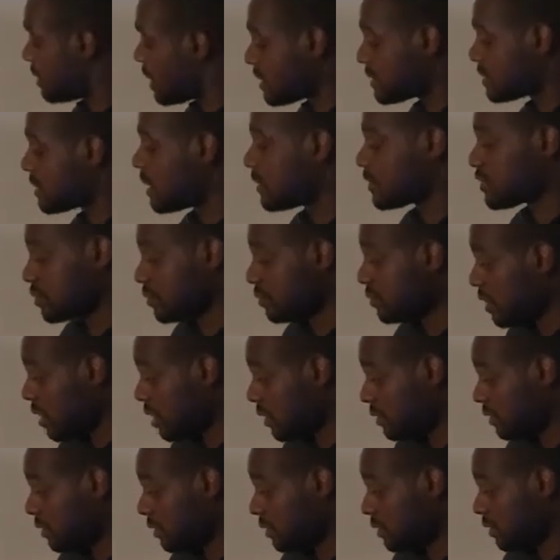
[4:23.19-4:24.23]
That's not
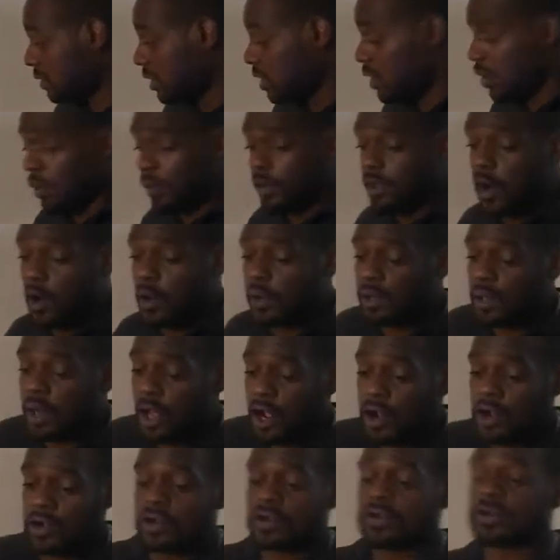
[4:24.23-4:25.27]
true. We gonna
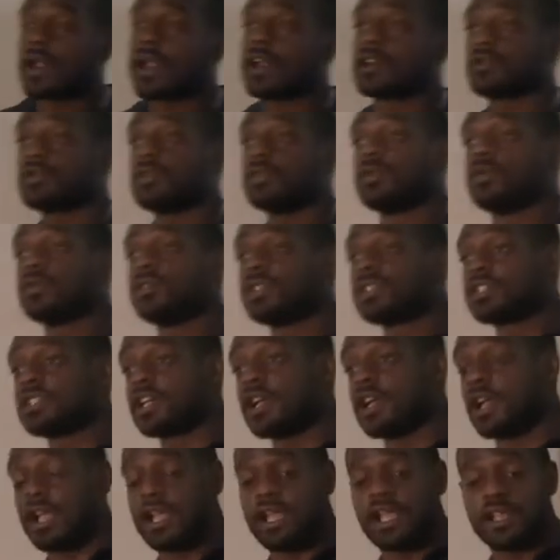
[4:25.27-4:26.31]
learn
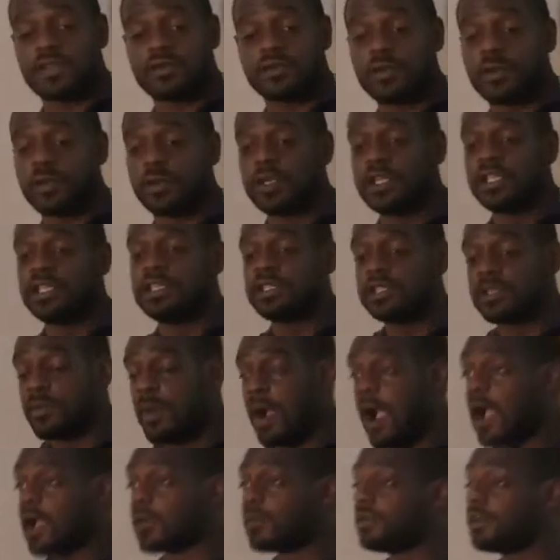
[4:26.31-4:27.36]
as we read this
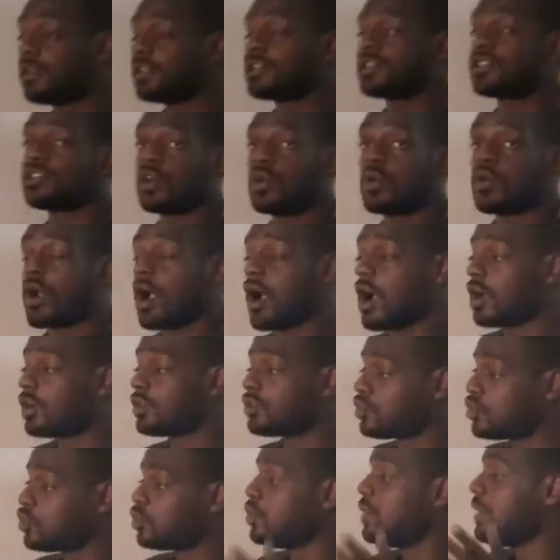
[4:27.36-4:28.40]
Bible that the
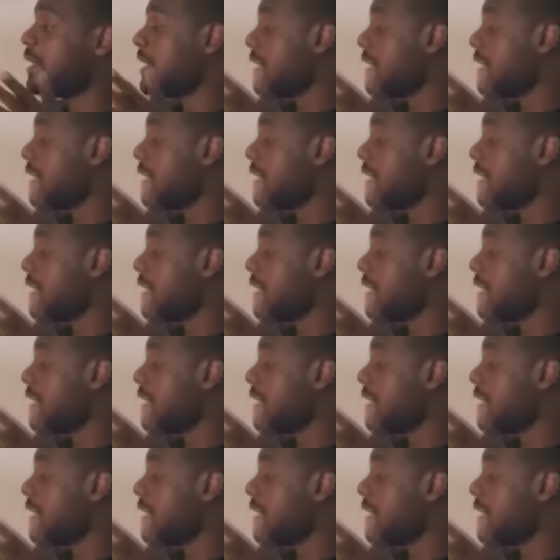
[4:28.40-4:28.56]
so-called Jew